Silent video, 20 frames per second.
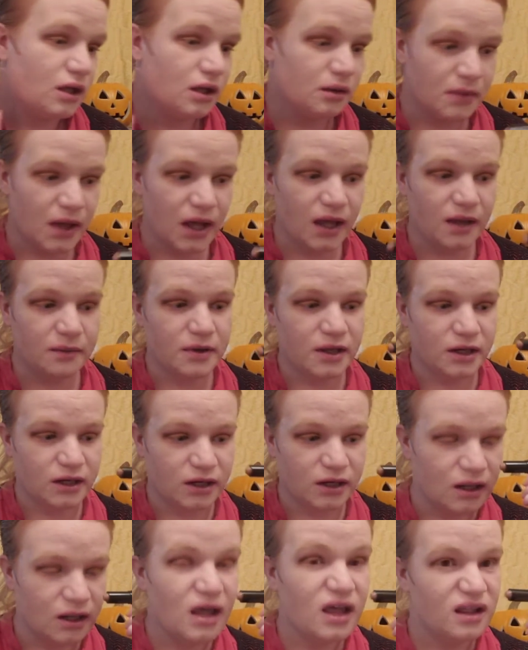in my
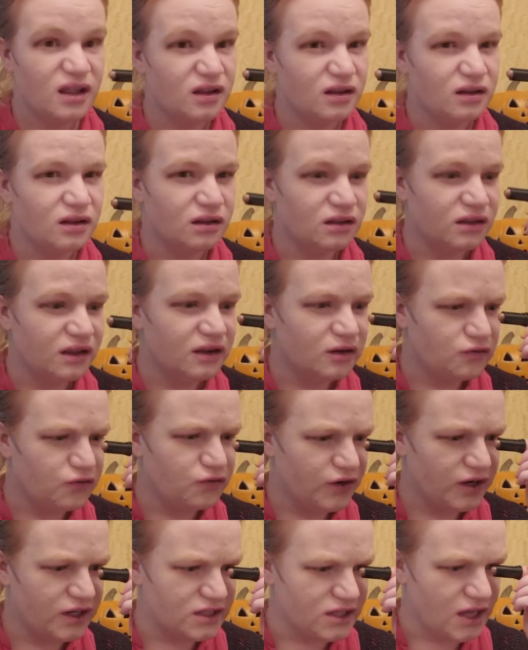opinion, a little
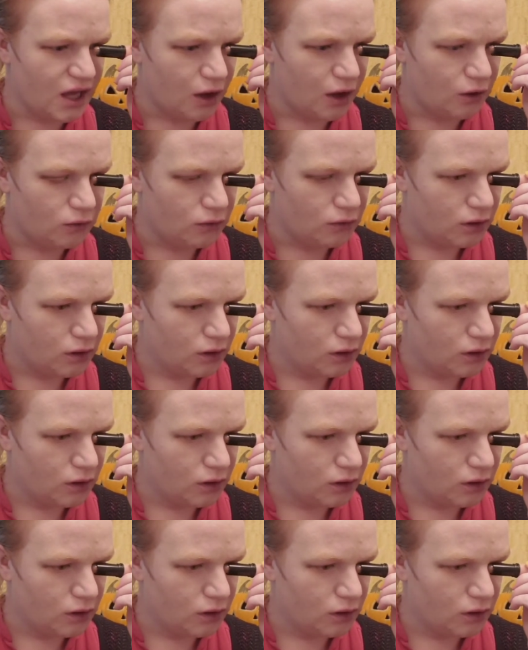freaked out.